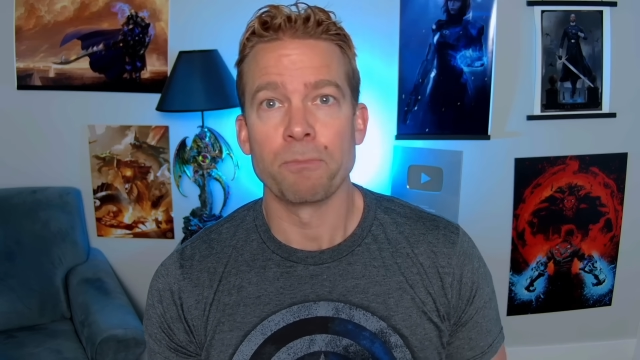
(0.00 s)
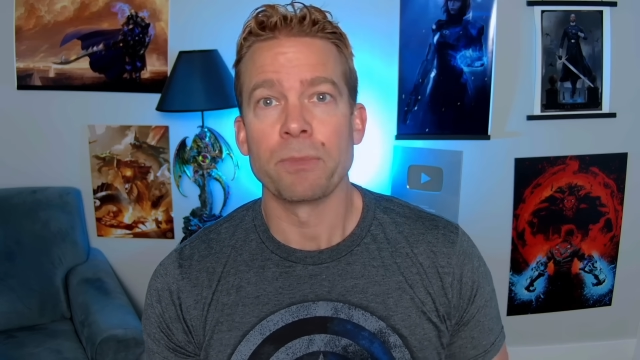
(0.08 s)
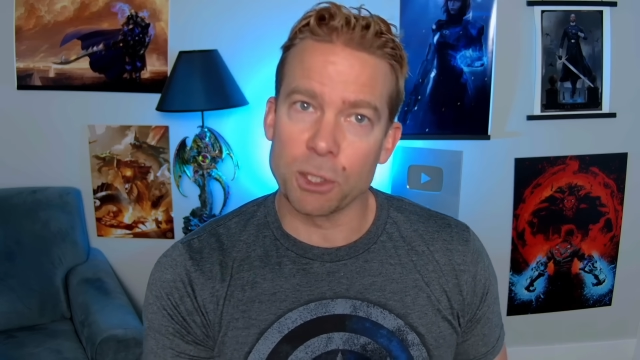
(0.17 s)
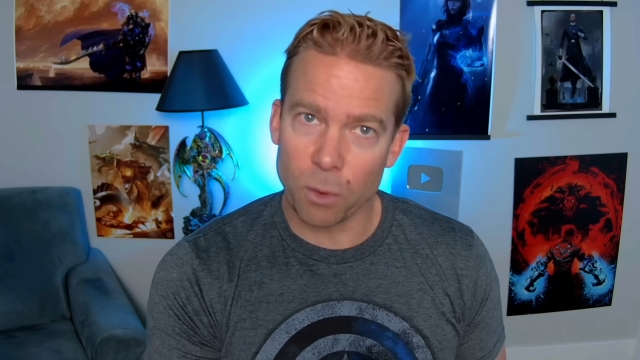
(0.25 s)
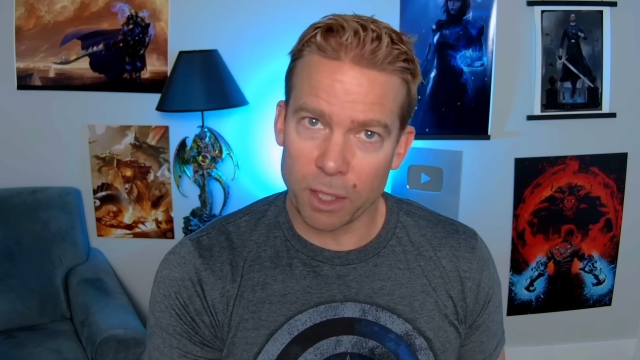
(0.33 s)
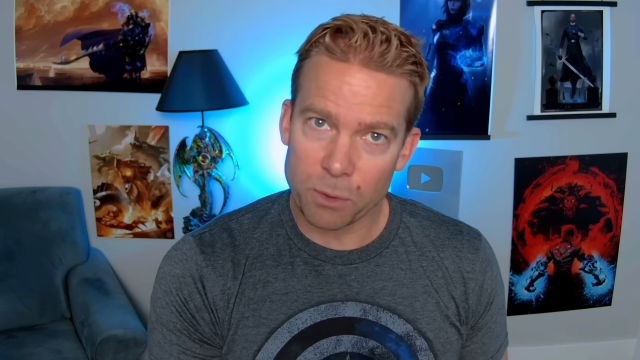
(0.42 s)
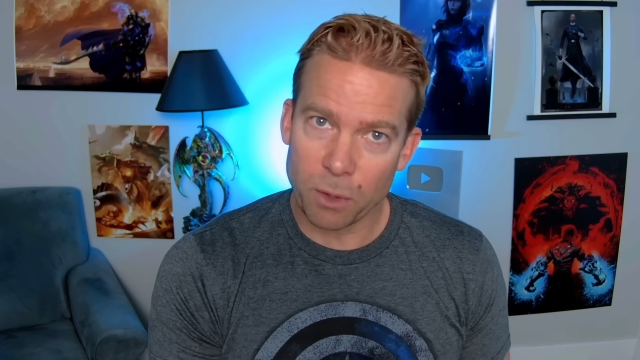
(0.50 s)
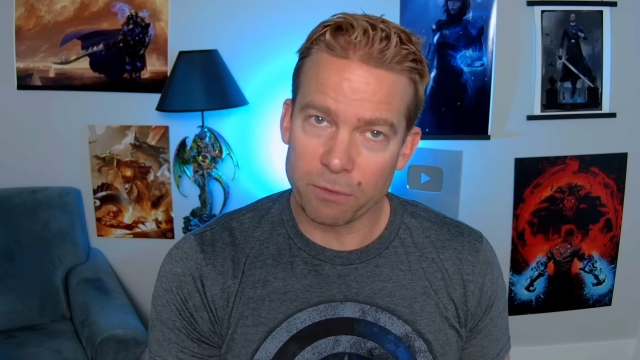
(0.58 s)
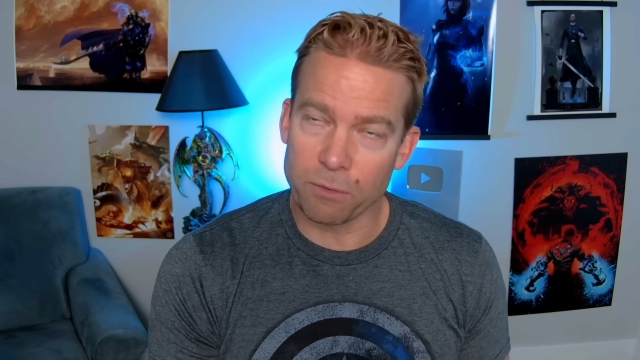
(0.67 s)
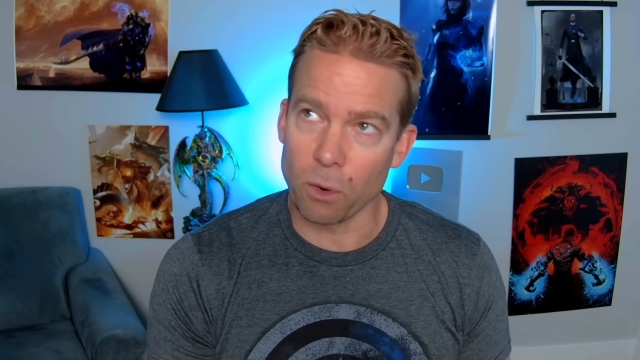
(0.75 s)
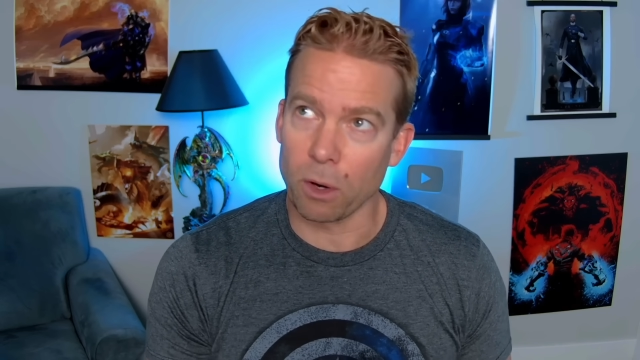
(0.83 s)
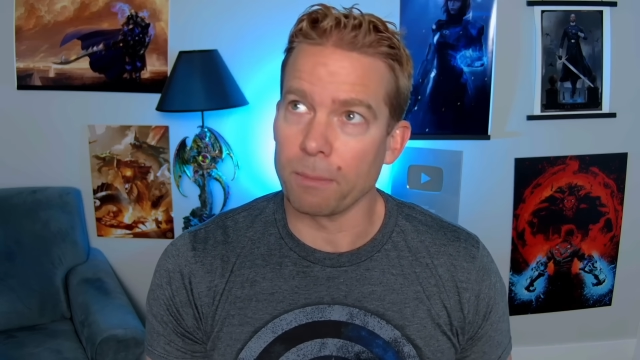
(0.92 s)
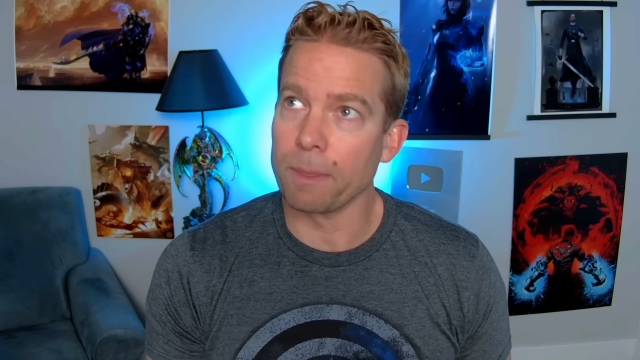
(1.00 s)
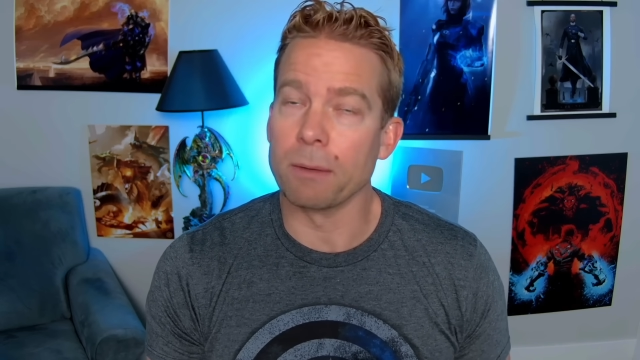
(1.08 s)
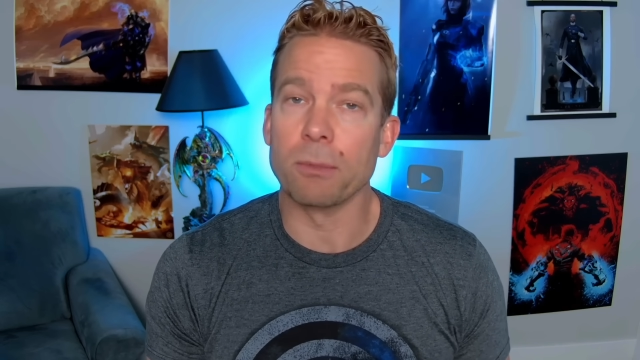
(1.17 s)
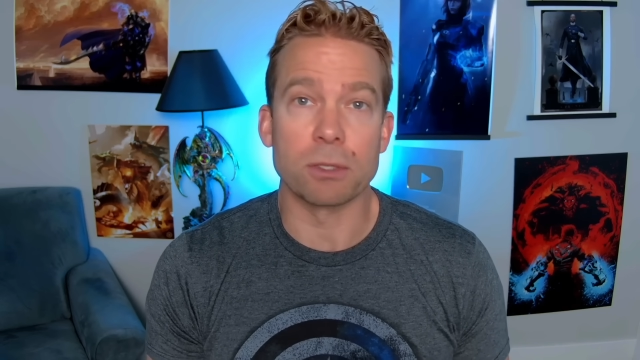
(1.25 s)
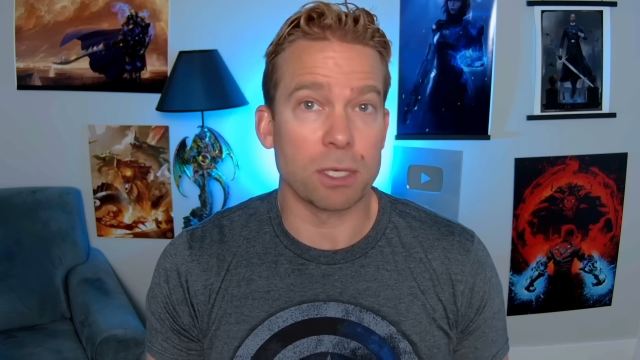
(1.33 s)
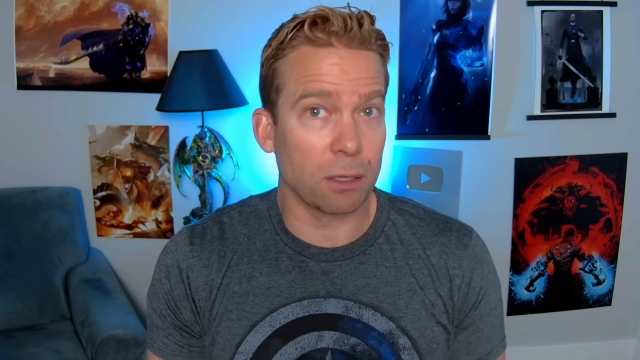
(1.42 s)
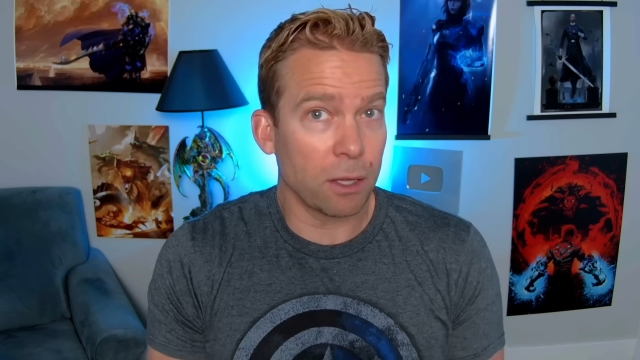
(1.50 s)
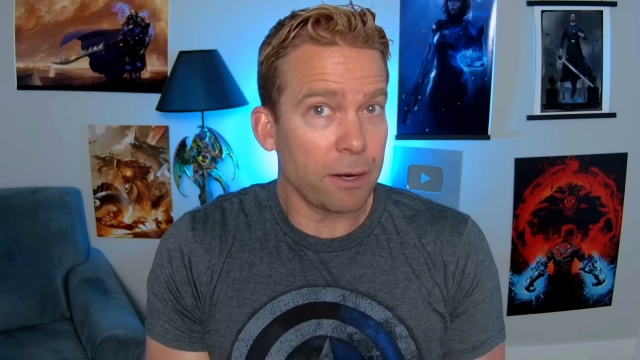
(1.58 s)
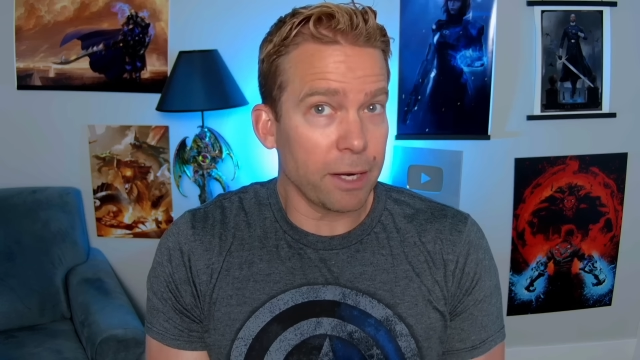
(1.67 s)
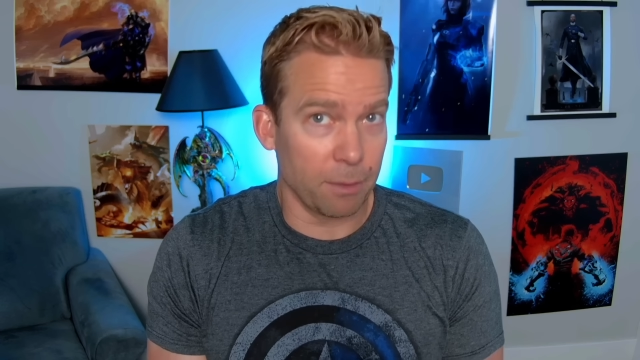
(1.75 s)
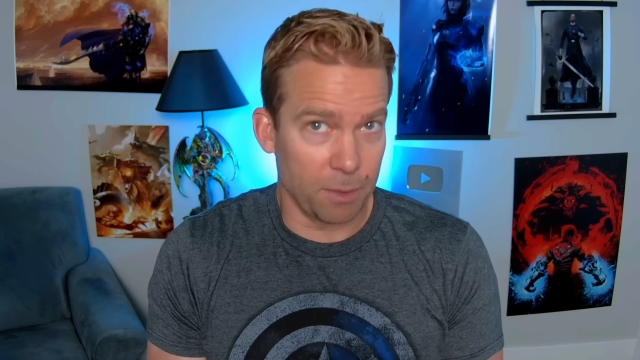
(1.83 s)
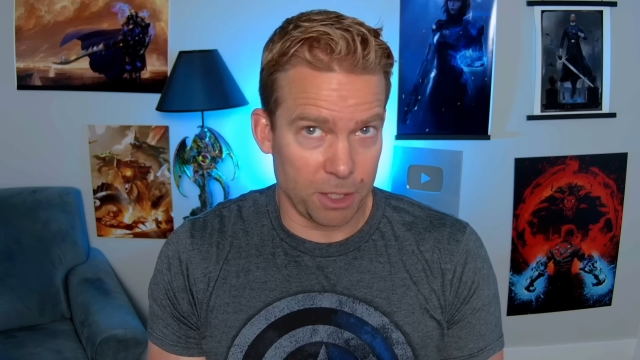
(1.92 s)
In 2024, the most
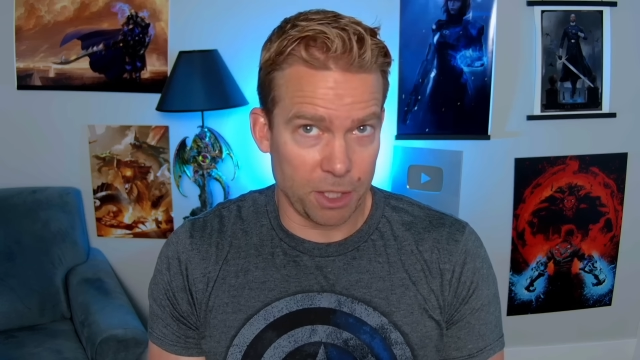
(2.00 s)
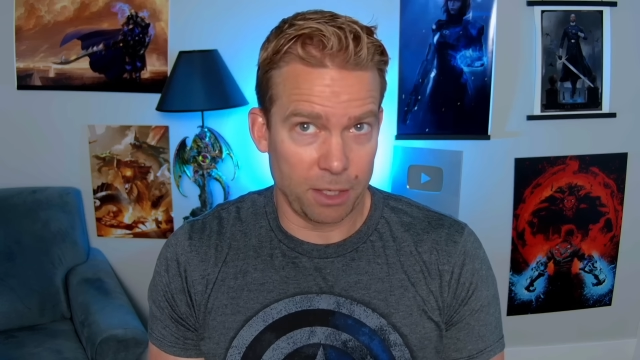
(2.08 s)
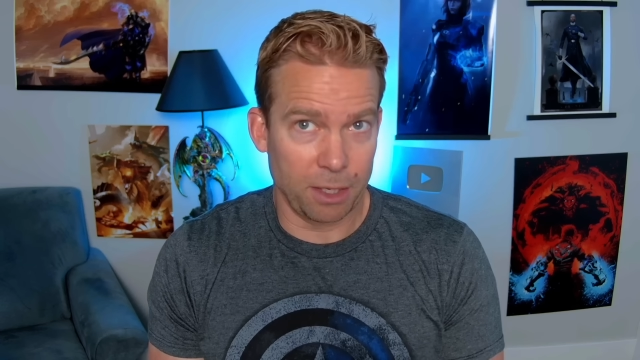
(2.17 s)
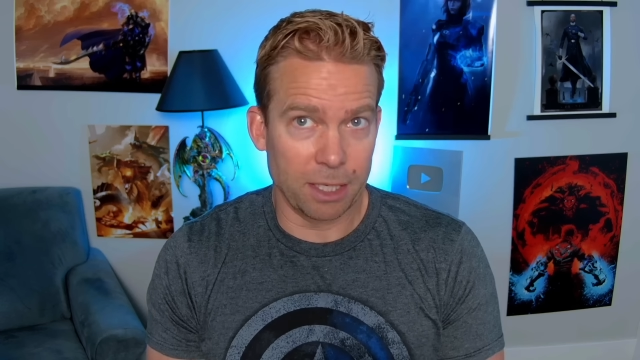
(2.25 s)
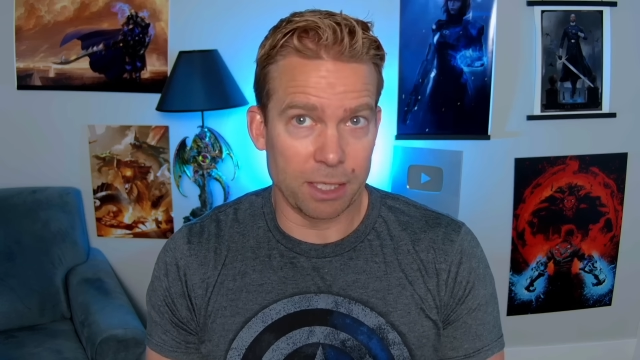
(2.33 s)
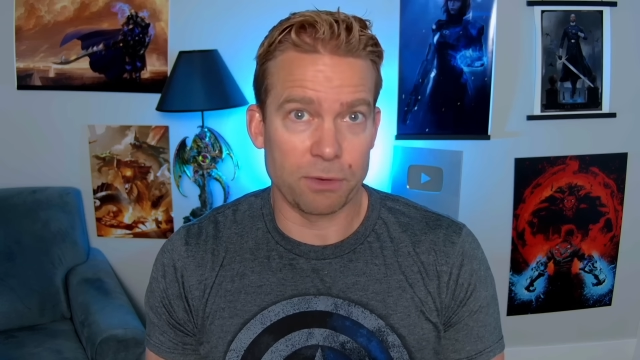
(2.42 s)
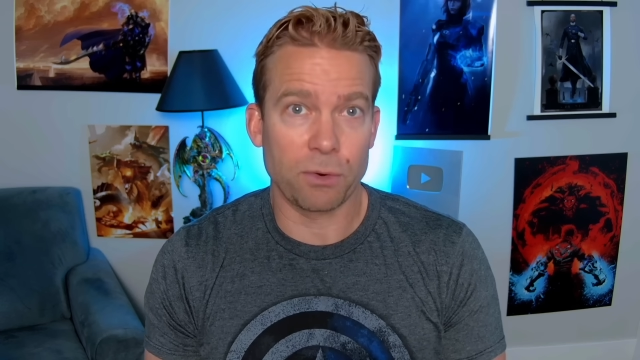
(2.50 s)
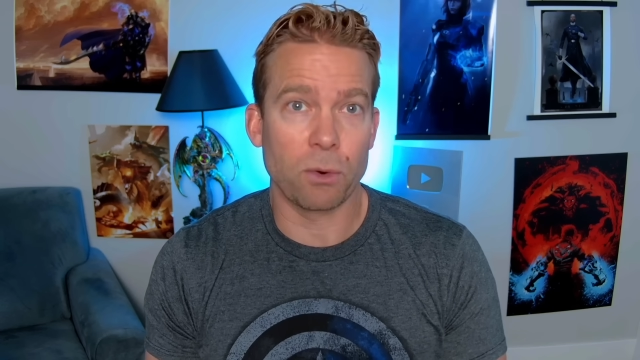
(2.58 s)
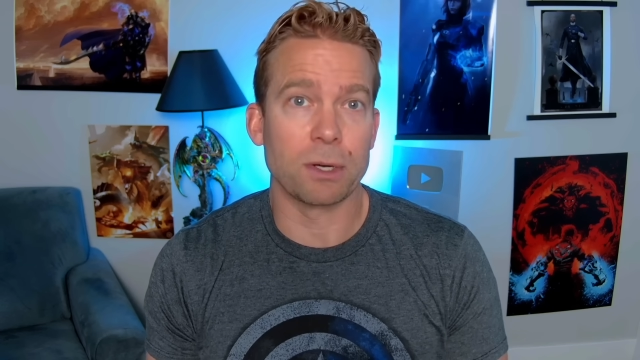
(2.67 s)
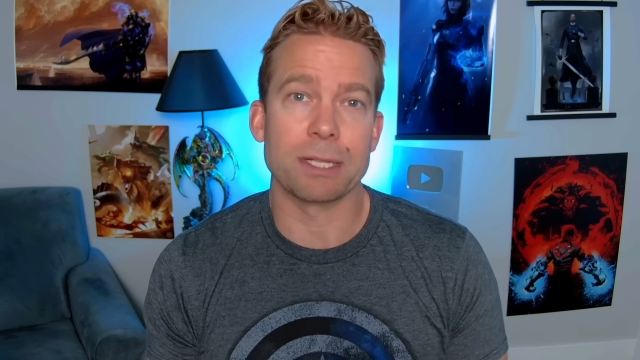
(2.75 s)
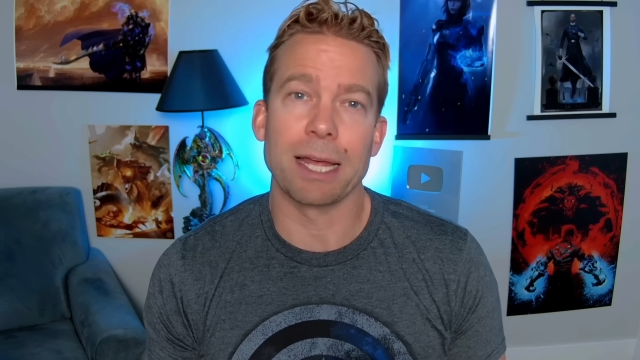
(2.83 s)
glaring omission is, of course,